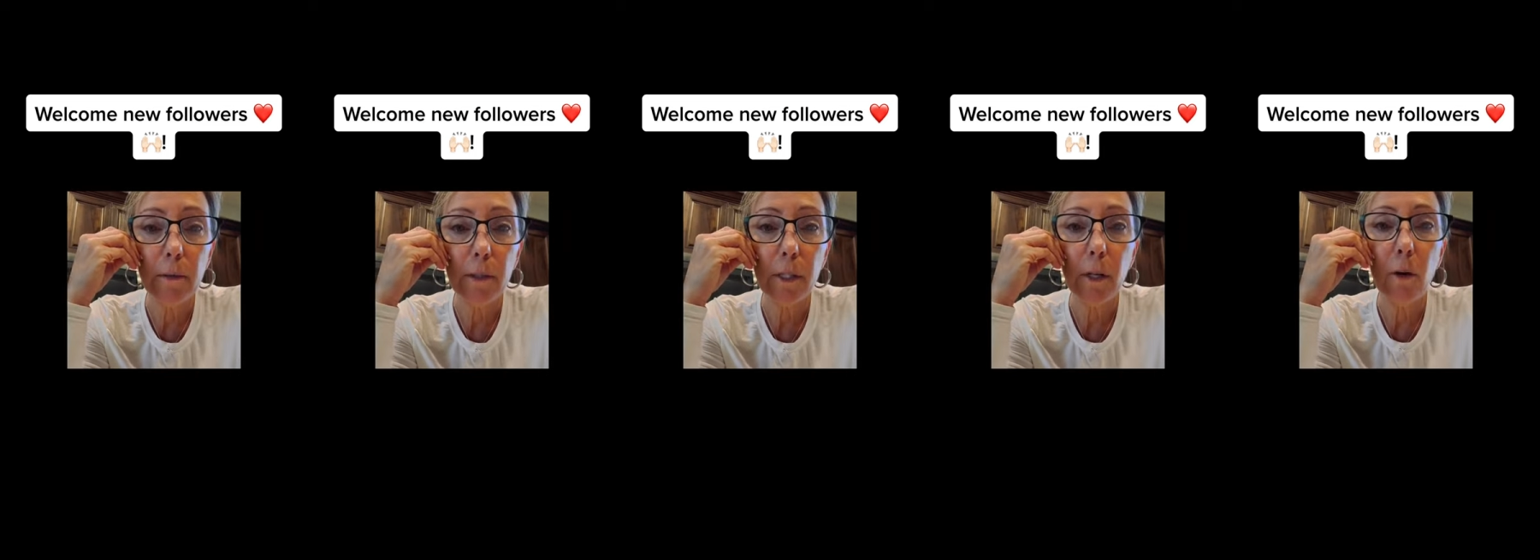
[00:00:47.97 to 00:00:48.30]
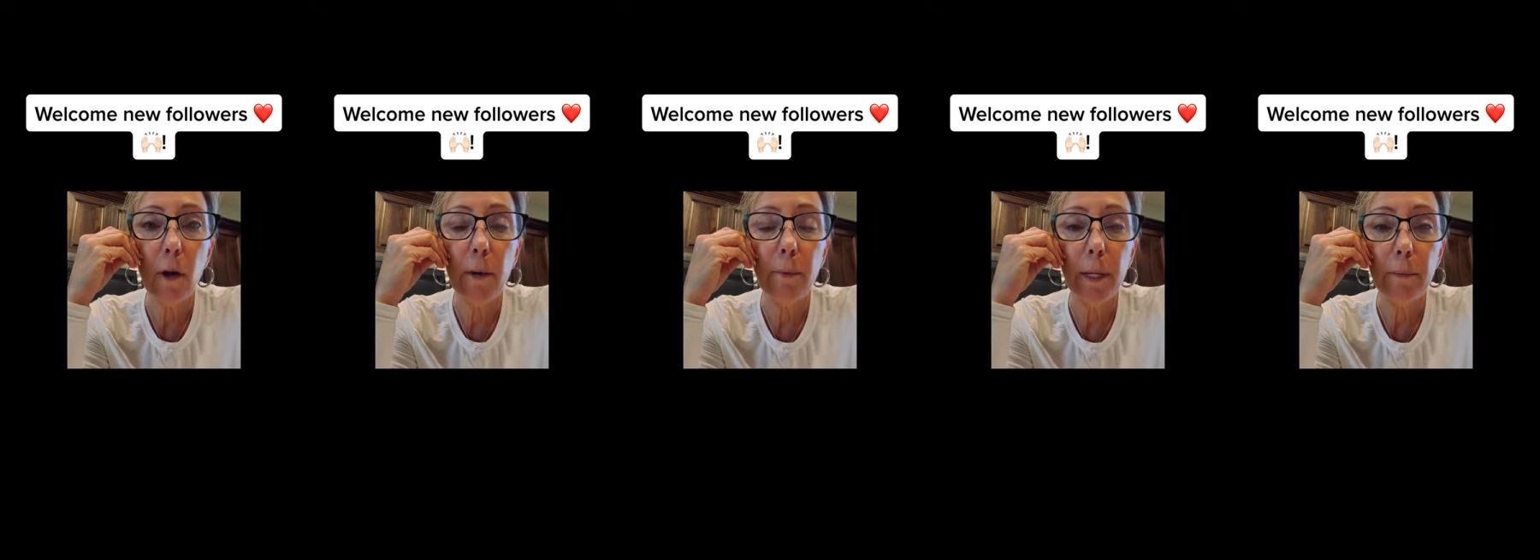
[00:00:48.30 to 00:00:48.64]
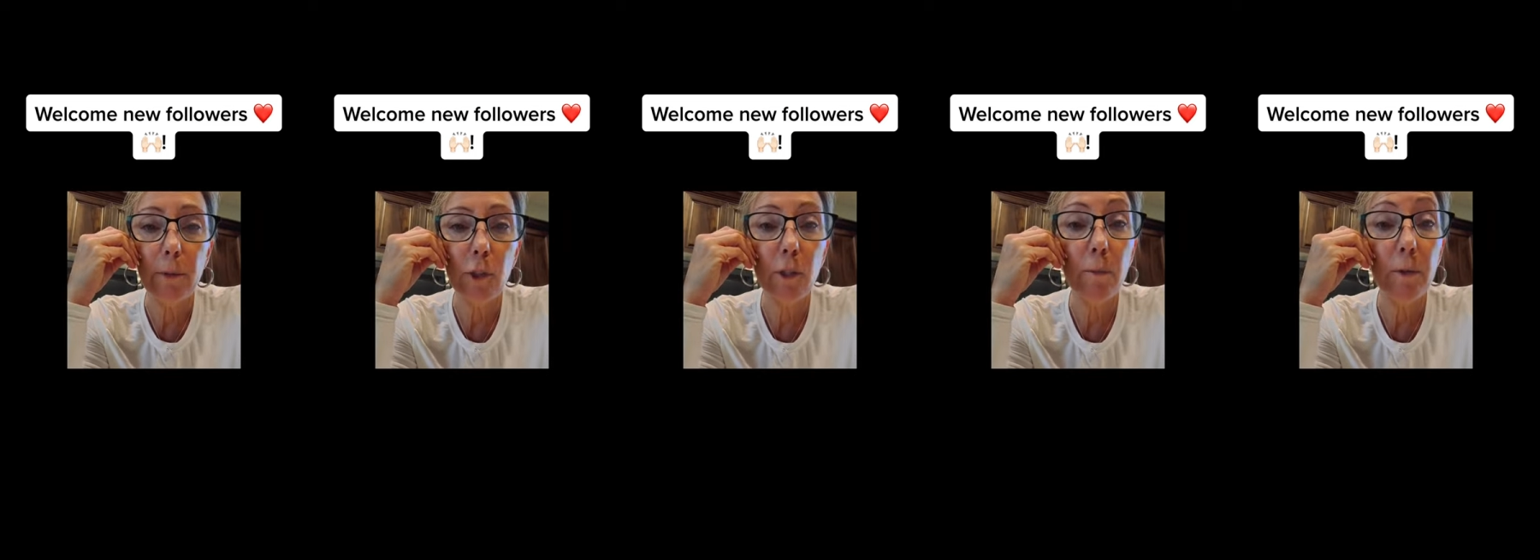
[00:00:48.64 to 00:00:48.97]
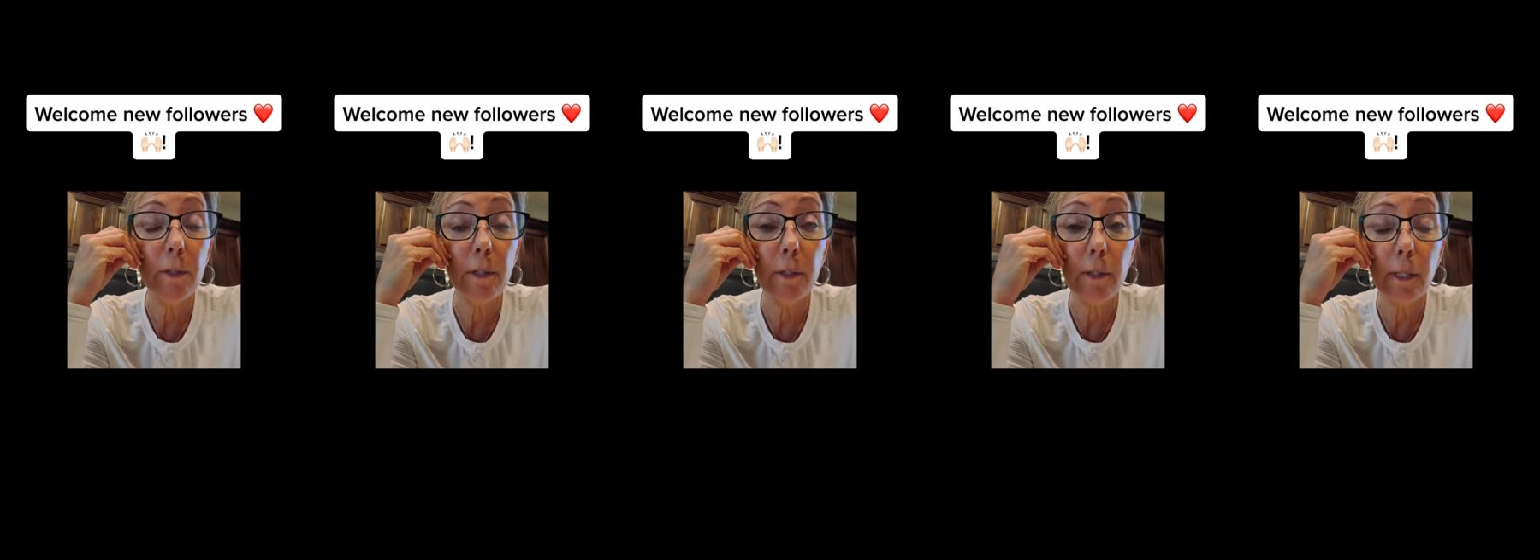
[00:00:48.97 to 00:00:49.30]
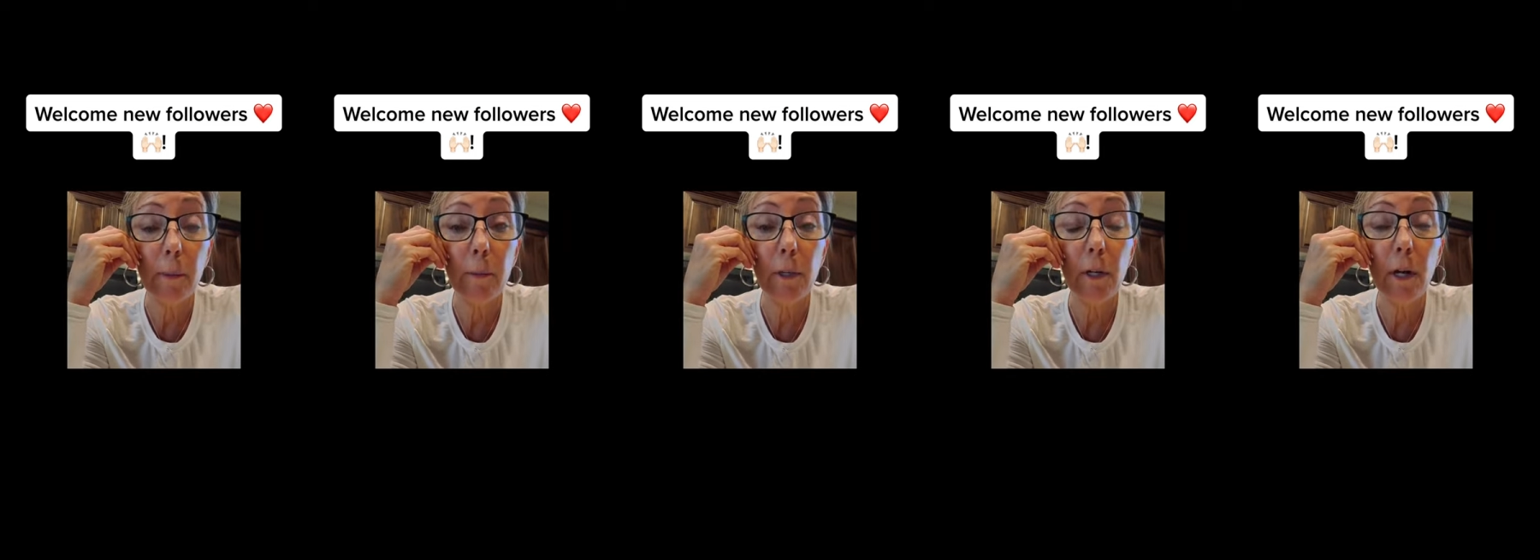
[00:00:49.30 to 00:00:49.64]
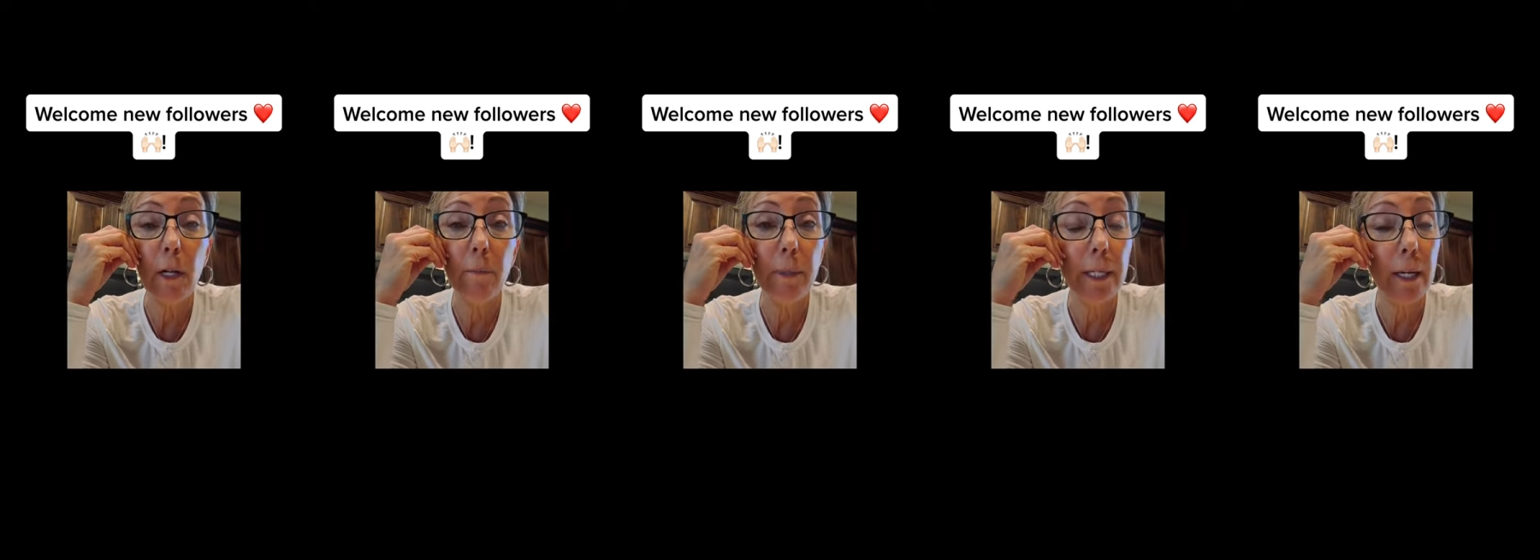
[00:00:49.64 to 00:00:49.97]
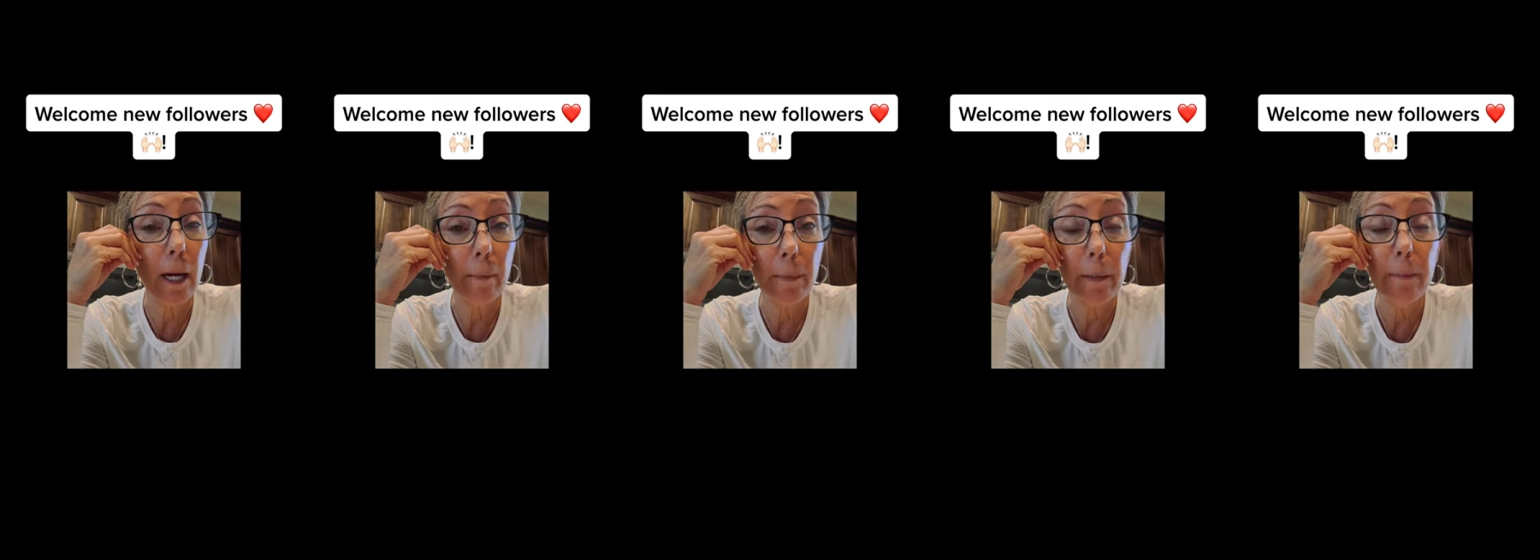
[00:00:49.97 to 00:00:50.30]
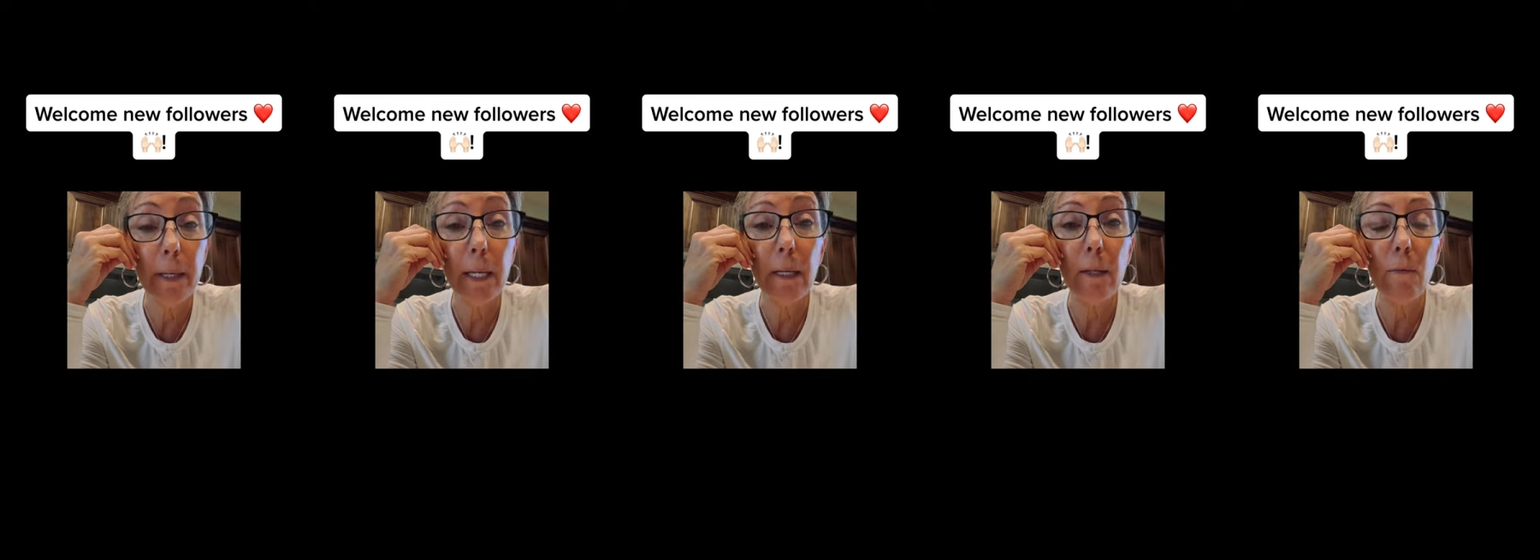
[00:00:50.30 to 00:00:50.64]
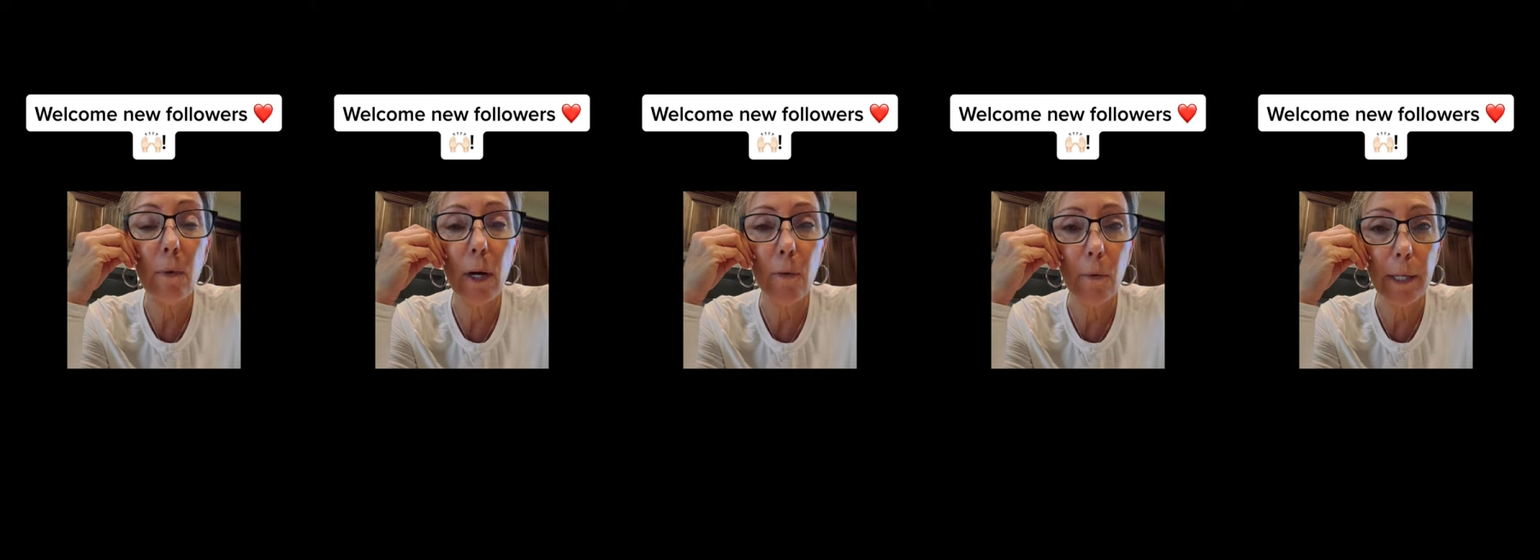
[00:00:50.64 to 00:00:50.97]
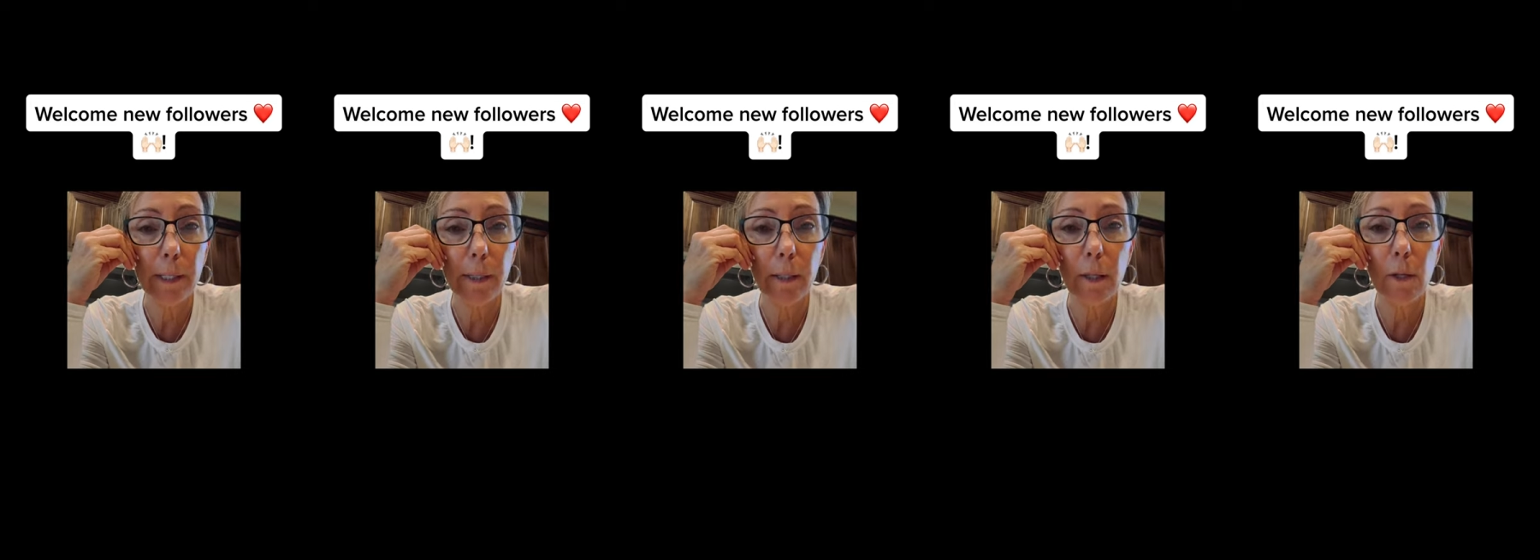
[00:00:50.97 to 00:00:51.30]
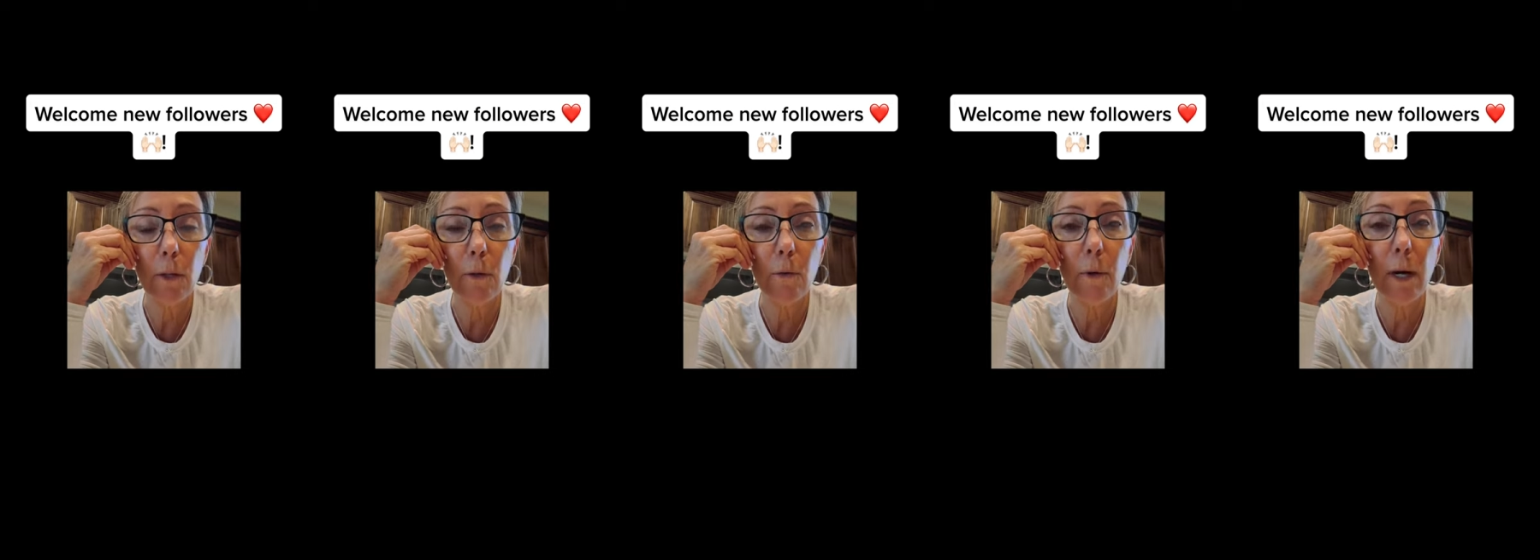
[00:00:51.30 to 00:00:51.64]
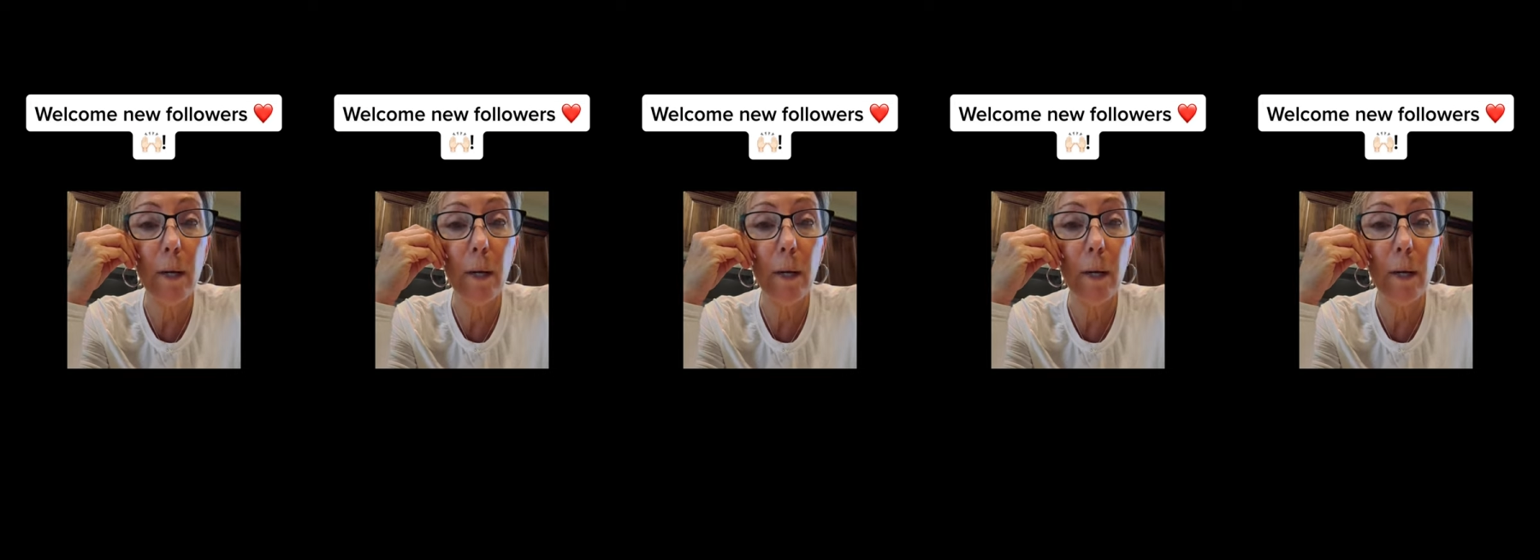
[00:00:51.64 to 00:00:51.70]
so I published a book this summer called Becoming Me While Raising You